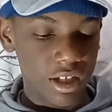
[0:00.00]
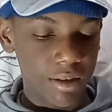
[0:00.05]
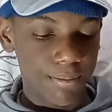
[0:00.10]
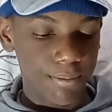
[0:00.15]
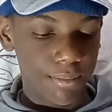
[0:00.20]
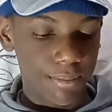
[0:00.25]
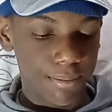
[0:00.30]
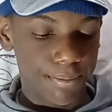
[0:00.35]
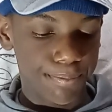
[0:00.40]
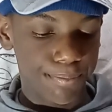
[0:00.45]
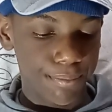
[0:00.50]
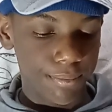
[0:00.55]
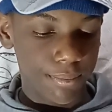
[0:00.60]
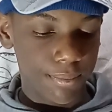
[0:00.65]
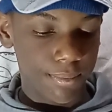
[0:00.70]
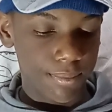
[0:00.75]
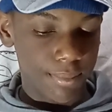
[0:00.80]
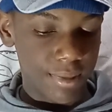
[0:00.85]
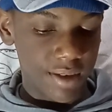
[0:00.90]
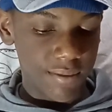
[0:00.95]
the
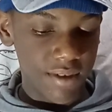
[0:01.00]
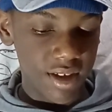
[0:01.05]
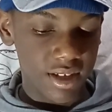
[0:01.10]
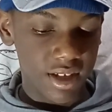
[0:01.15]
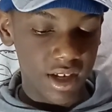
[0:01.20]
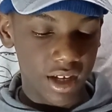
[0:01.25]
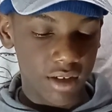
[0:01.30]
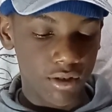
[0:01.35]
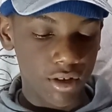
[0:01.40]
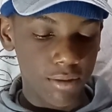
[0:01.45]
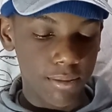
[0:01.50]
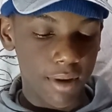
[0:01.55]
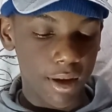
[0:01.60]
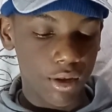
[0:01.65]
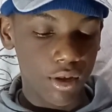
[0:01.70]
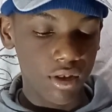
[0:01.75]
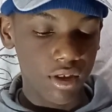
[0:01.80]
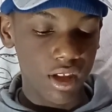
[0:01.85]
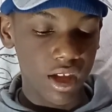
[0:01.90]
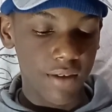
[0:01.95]
Paris
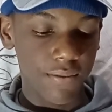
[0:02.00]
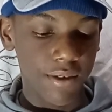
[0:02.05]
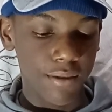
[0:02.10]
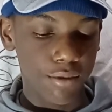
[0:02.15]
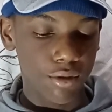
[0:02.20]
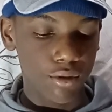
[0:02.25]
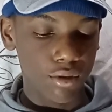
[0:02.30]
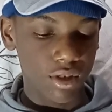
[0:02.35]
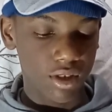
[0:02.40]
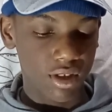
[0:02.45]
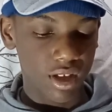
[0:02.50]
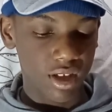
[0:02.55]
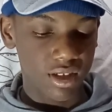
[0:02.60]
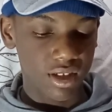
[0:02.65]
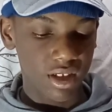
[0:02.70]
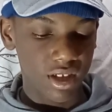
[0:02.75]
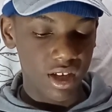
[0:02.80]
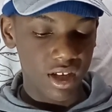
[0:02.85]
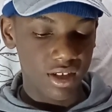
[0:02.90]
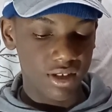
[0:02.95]
Agreement
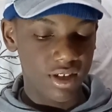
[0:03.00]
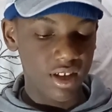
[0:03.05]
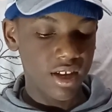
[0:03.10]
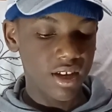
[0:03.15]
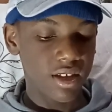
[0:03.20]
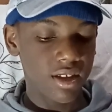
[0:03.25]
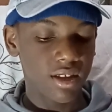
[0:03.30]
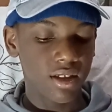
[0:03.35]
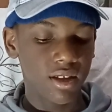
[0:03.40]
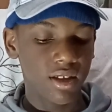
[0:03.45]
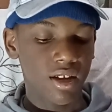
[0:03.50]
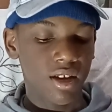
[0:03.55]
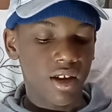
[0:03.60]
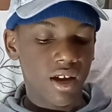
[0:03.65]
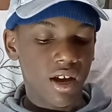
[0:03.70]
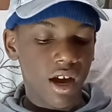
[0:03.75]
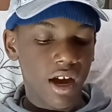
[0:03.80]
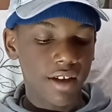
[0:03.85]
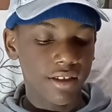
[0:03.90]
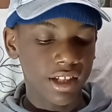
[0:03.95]
2015-2016,
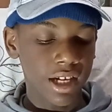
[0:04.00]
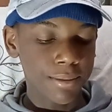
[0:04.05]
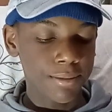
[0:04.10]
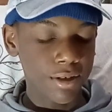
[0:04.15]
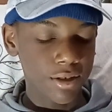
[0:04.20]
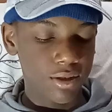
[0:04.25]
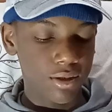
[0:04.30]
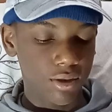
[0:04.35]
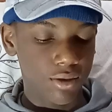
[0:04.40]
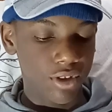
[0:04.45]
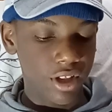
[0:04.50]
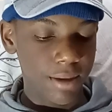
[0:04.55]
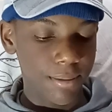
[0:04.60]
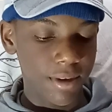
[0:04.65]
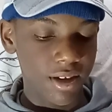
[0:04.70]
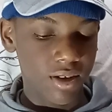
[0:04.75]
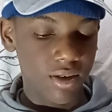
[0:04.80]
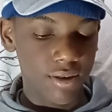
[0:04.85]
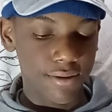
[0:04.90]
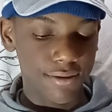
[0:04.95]
adapting to
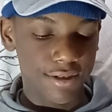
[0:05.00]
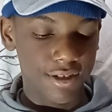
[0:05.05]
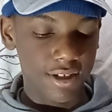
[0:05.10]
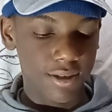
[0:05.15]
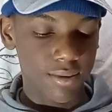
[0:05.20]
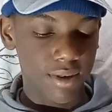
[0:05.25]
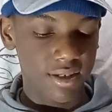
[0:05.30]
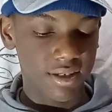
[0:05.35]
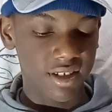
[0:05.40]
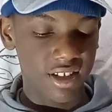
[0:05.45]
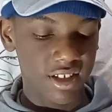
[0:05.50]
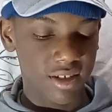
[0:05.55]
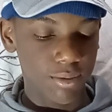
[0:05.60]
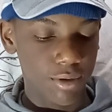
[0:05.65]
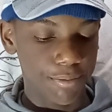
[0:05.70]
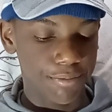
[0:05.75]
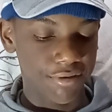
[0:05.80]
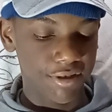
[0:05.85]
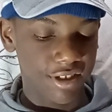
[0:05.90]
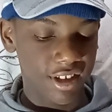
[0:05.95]
climate consequences
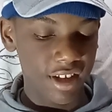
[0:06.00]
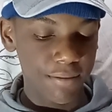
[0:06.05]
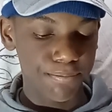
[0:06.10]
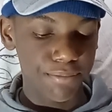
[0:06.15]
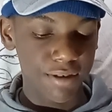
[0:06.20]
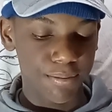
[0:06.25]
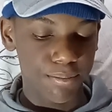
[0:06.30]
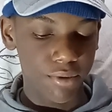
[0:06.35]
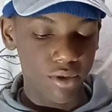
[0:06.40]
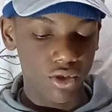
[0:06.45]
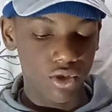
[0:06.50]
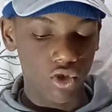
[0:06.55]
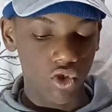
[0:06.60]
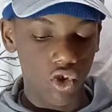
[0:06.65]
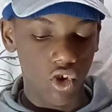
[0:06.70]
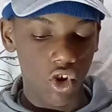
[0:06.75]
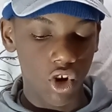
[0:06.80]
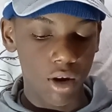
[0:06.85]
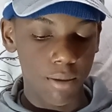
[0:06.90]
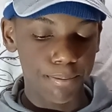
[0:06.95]
will protect people's
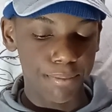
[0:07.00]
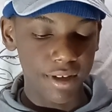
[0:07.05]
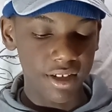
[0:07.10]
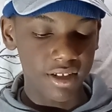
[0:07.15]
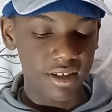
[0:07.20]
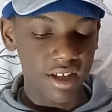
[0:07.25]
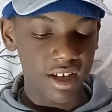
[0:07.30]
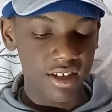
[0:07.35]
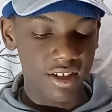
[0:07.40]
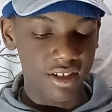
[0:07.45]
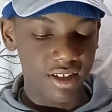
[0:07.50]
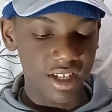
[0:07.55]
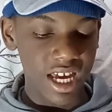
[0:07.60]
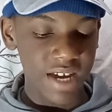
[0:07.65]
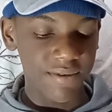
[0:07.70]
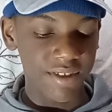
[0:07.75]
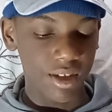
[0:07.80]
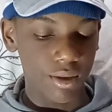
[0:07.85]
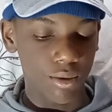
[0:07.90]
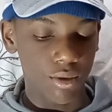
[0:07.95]
home, business,
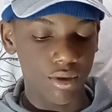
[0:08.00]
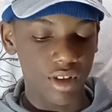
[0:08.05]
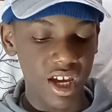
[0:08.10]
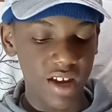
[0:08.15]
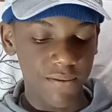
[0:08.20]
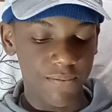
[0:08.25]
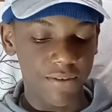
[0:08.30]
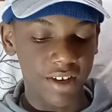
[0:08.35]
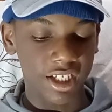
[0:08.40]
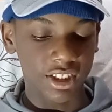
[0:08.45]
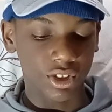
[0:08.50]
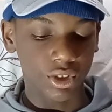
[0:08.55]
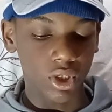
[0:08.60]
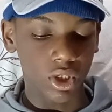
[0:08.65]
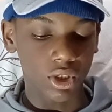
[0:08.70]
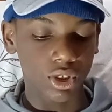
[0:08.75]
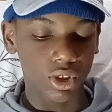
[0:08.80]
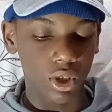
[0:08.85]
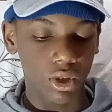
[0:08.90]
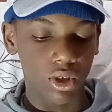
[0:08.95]
livelihood,
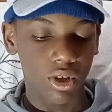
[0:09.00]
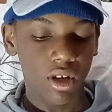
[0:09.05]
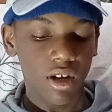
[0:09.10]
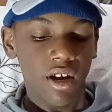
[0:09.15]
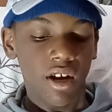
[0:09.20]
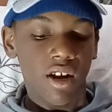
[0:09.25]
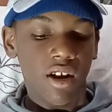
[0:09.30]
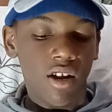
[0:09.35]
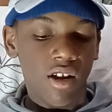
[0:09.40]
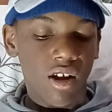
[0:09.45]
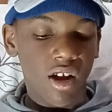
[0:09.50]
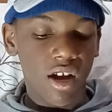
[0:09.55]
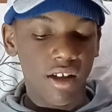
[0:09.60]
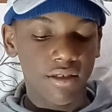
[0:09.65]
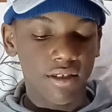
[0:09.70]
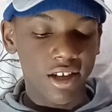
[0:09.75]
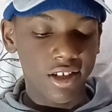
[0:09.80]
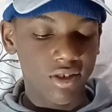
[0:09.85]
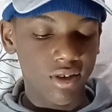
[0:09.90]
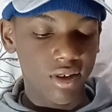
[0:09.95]
infrastructure,
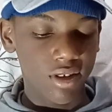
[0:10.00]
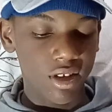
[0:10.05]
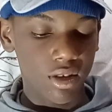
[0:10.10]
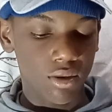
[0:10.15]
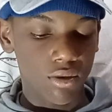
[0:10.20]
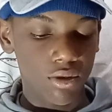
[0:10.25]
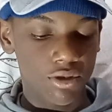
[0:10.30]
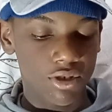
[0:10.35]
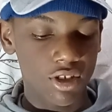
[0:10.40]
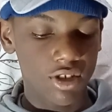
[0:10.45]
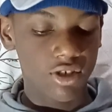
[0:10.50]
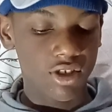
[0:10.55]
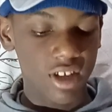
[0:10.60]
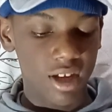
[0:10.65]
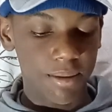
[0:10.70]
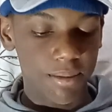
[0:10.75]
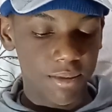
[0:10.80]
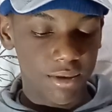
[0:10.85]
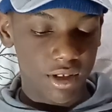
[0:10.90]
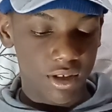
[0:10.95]
and natural
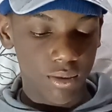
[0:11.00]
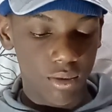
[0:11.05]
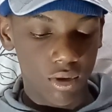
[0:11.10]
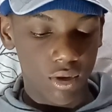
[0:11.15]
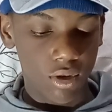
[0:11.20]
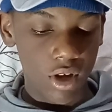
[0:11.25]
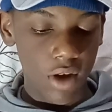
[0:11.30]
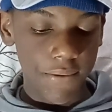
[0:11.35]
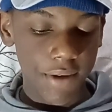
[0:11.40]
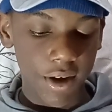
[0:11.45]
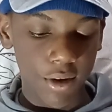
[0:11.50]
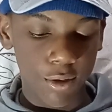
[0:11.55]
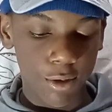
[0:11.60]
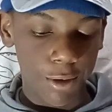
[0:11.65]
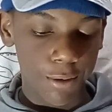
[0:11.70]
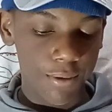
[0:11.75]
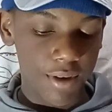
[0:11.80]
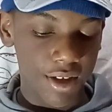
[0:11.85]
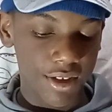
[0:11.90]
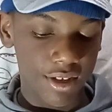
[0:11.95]
ecosystems, would cover
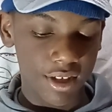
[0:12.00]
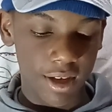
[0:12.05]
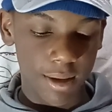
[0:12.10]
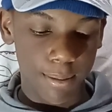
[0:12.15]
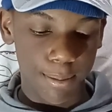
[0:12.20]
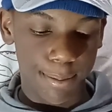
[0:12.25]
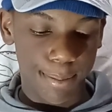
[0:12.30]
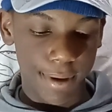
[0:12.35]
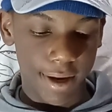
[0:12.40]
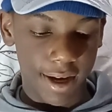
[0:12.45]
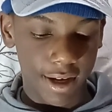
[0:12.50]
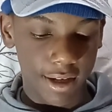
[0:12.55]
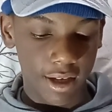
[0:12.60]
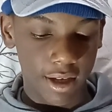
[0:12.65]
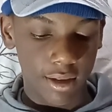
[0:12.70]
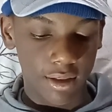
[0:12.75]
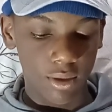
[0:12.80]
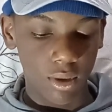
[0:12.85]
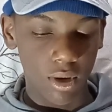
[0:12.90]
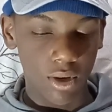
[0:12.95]
current
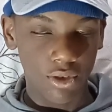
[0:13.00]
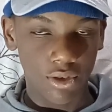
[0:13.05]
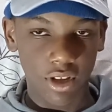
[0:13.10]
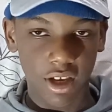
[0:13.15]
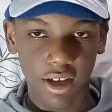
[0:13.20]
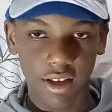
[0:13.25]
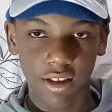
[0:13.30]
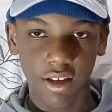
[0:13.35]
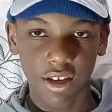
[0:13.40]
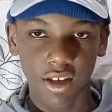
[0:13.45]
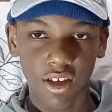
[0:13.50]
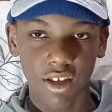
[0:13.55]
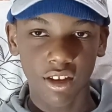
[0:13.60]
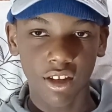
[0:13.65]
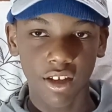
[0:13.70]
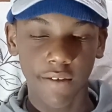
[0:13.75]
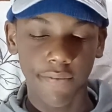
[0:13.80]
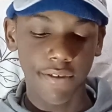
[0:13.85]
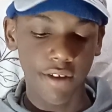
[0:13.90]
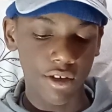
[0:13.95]
impact and those likely in the